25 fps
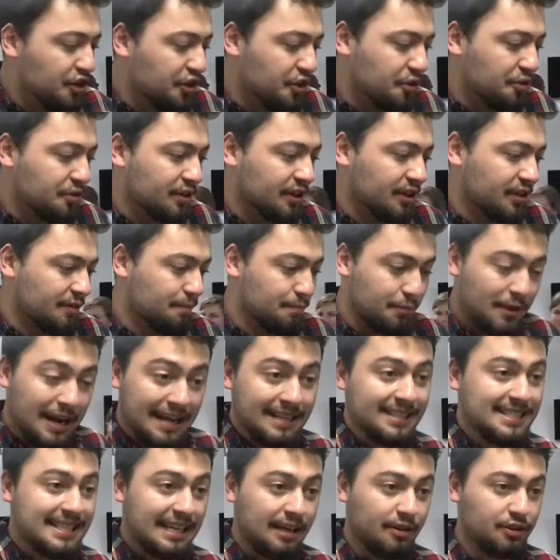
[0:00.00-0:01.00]
You can
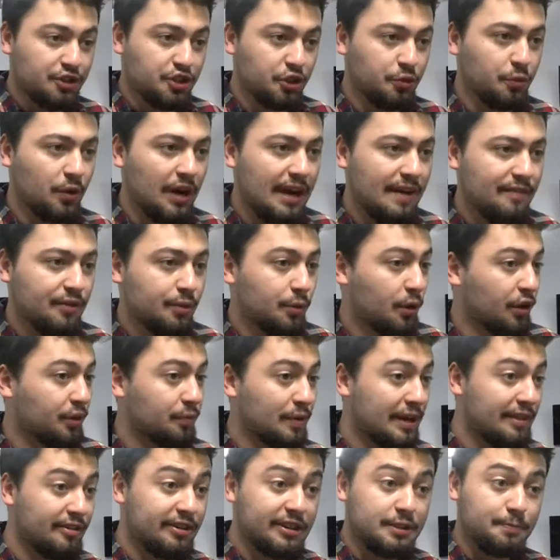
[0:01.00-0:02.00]
branch out and do whatever you
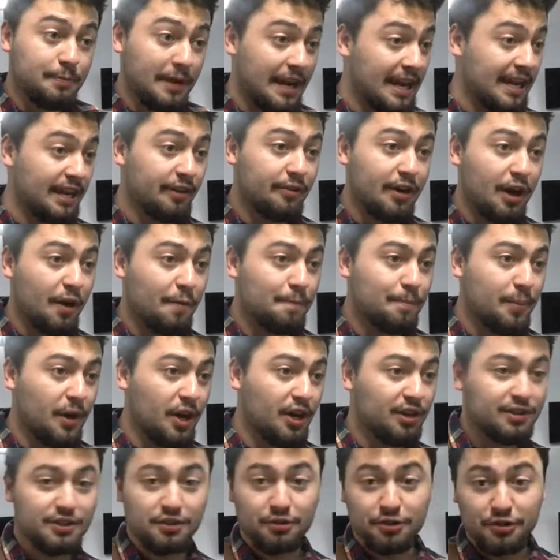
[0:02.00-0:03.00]
want, whether it's being your own
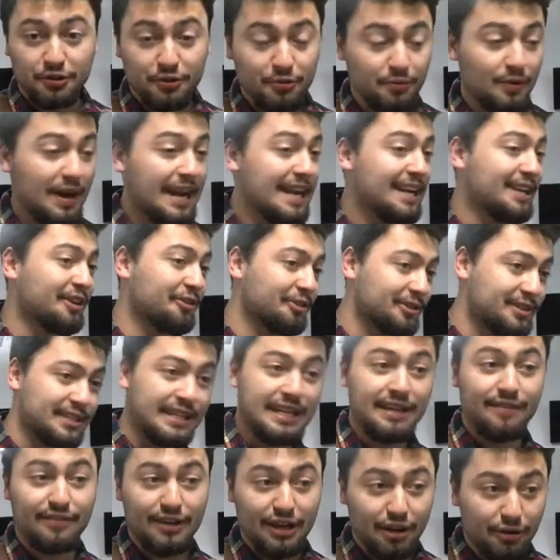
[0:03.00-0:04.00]
boss or doing radio or
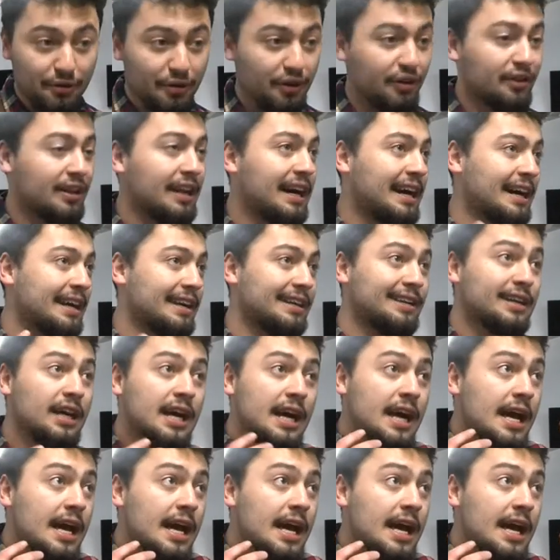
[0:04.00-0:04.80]
TV or online.